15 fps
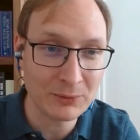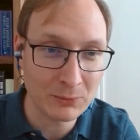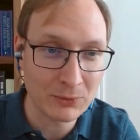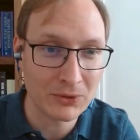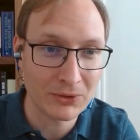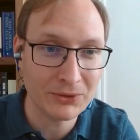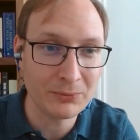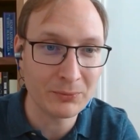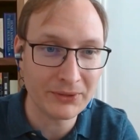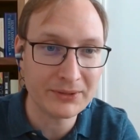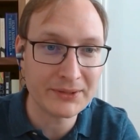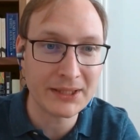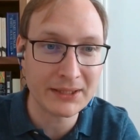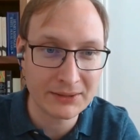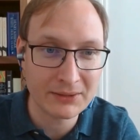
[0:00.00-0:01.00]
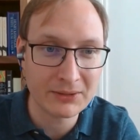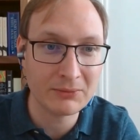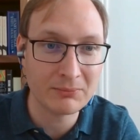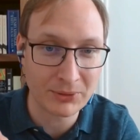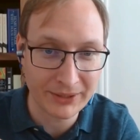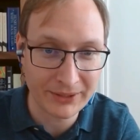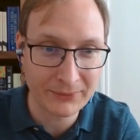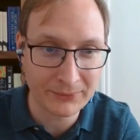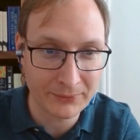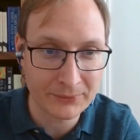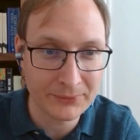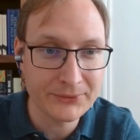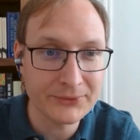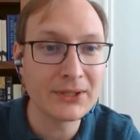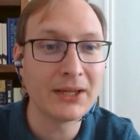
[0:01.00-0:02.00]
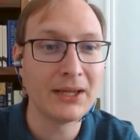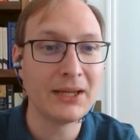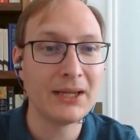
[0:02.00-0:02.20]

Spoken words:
the world with technical breakthroughs.